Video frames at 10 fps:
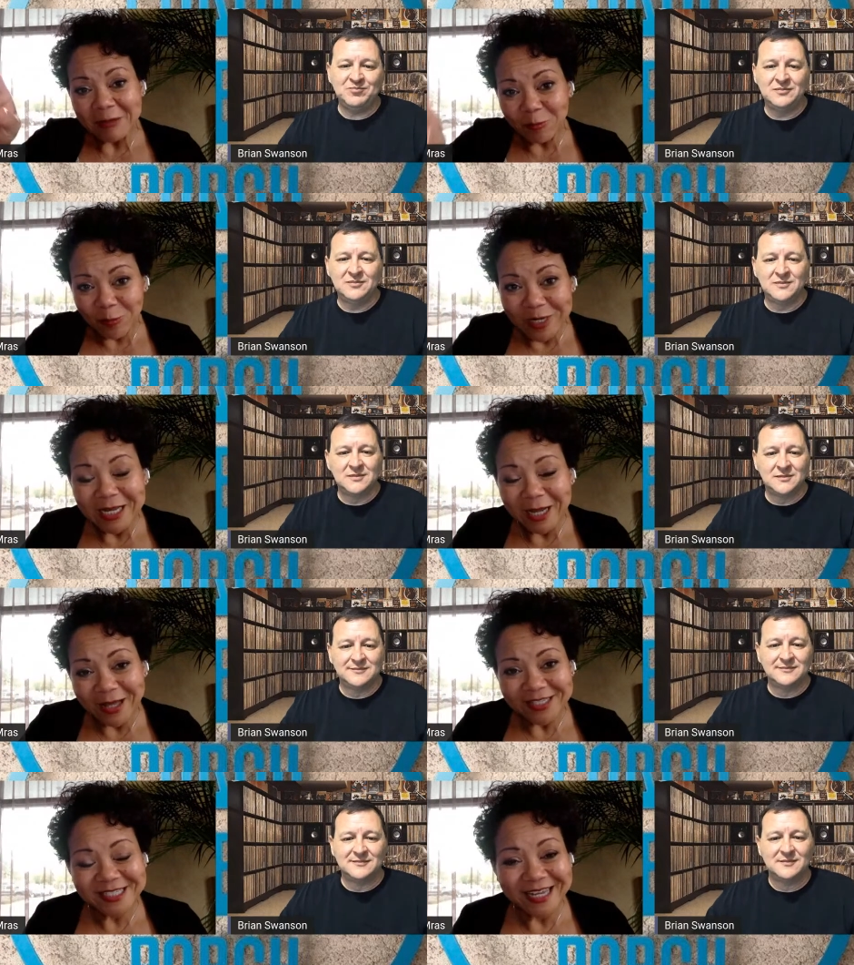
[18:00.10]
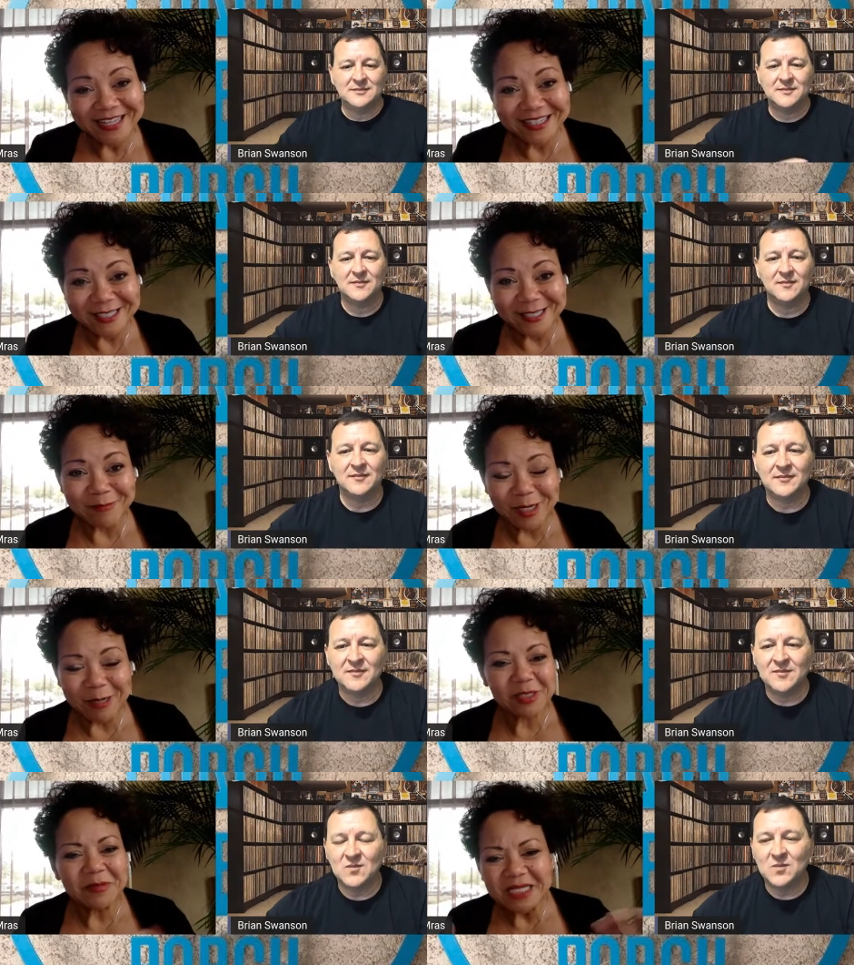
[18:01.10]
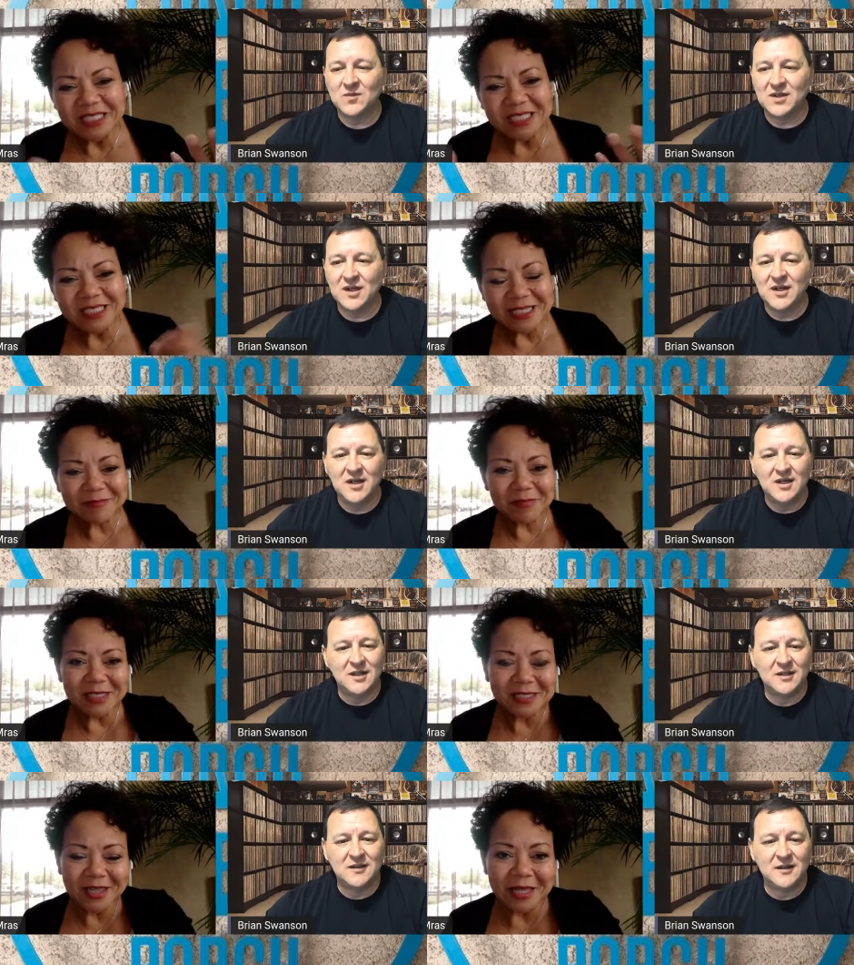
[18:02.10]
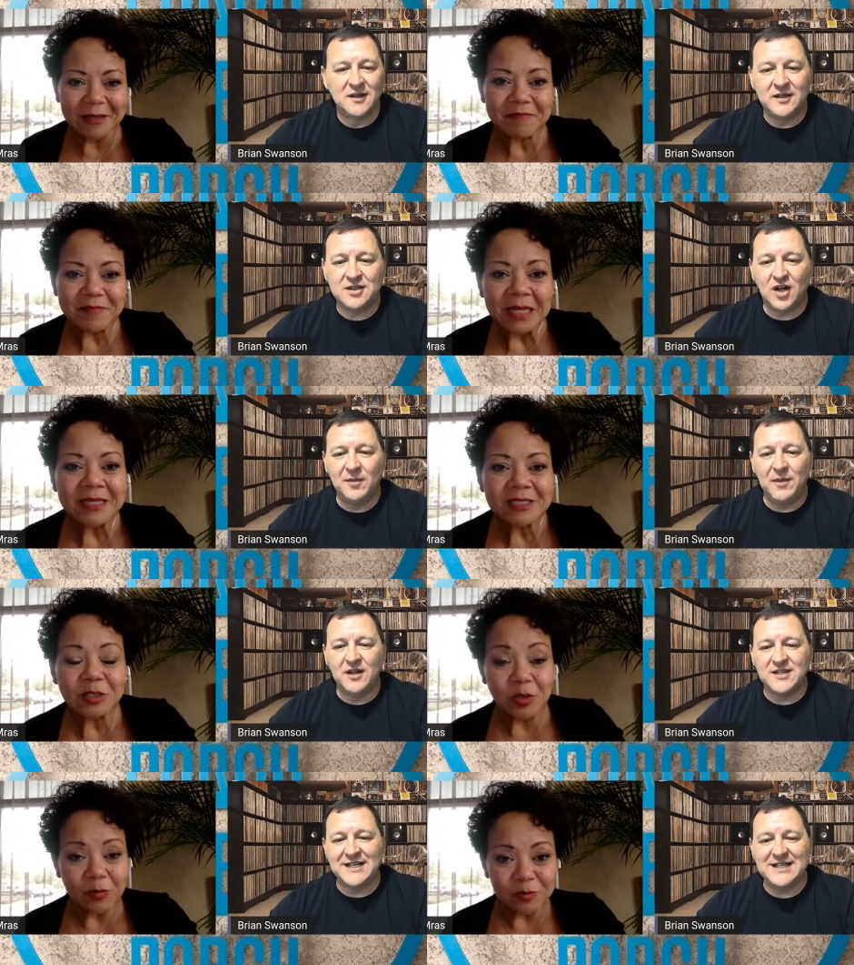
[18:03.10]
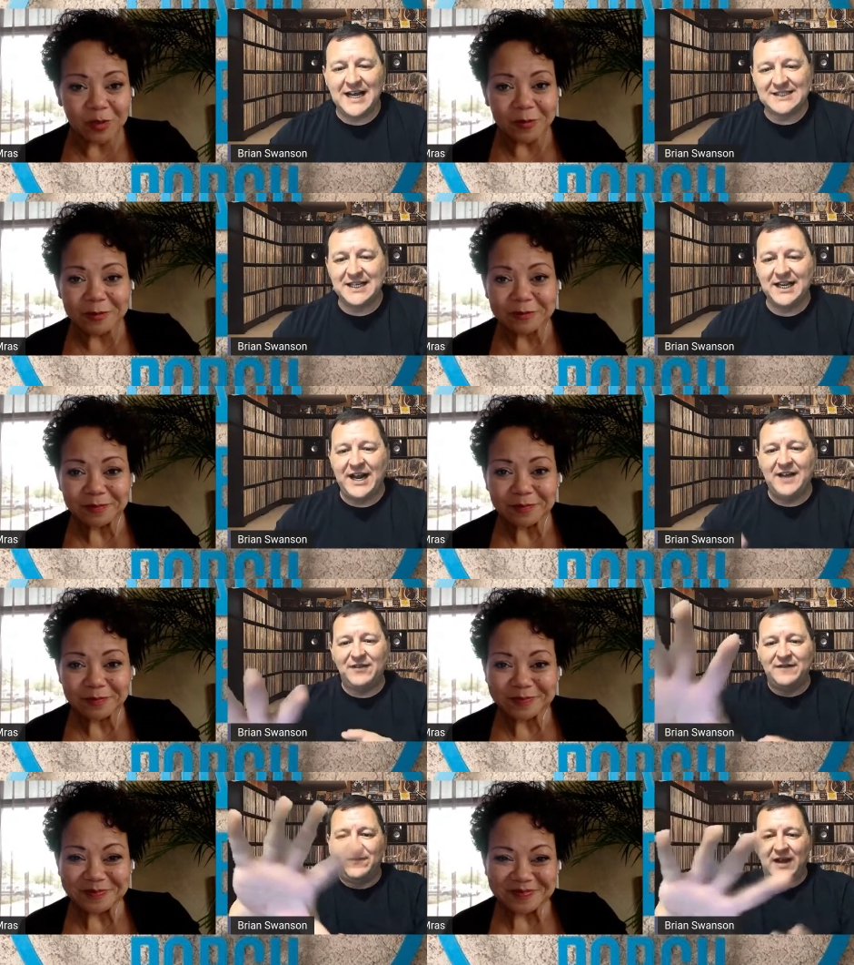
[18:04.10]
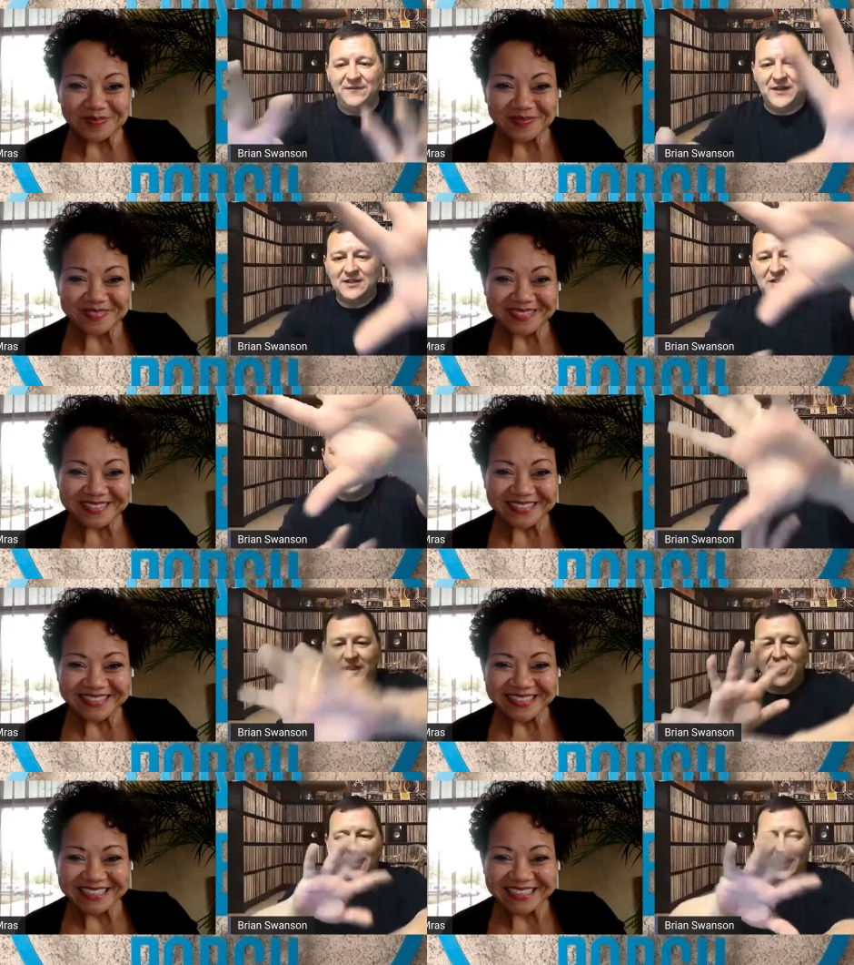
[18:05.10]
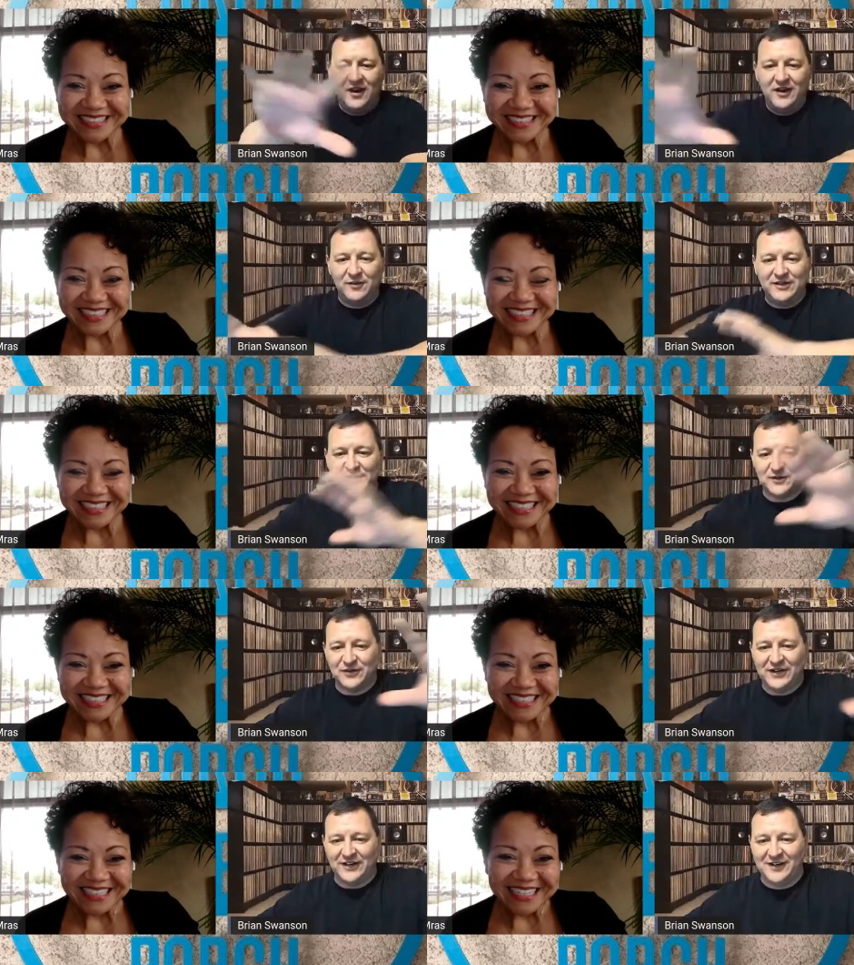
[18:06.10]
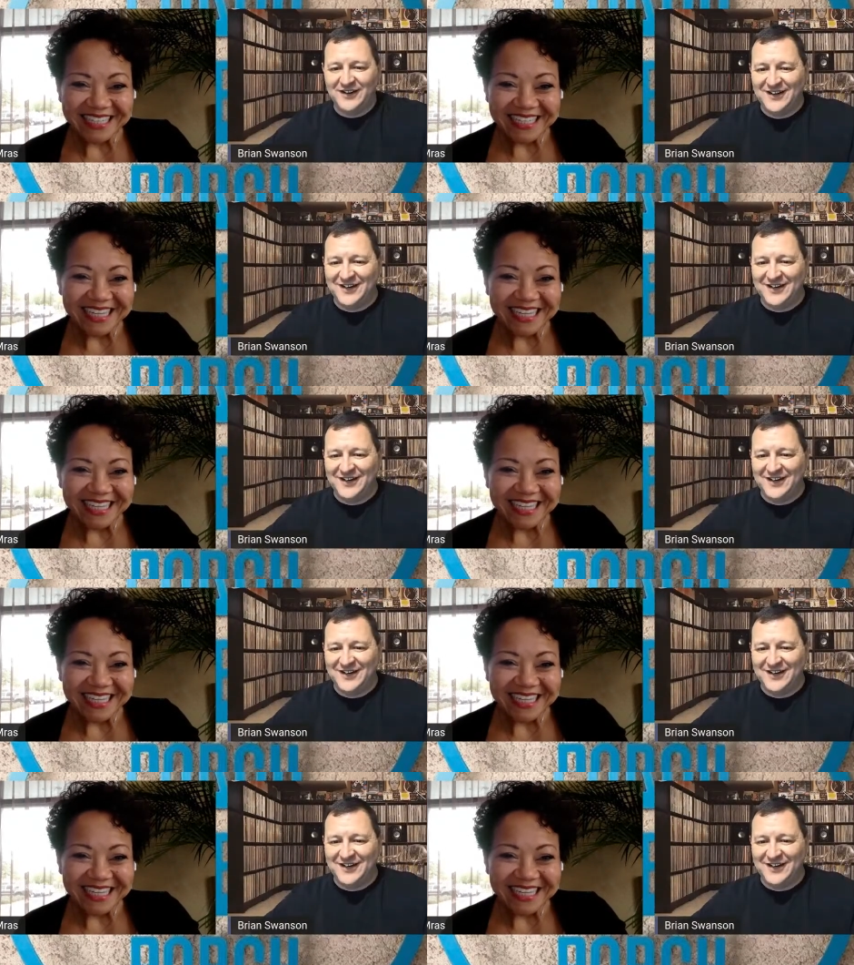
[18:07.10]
Speaker 1: and then reading on the side at the same time. So it's just, it's a thing. It's called multitasking.
Speaker 2: So and I have like five things going on all at once over here.